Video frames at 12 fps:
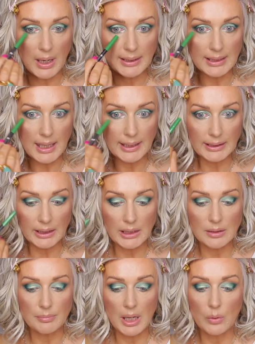one like
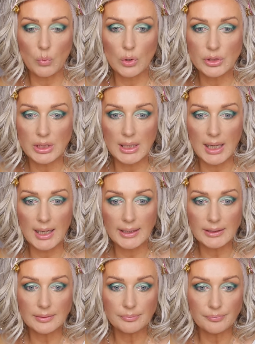in my
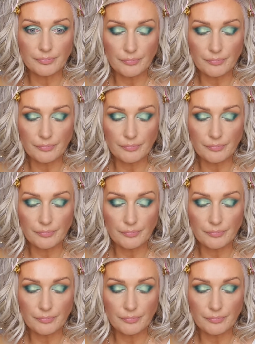waterline.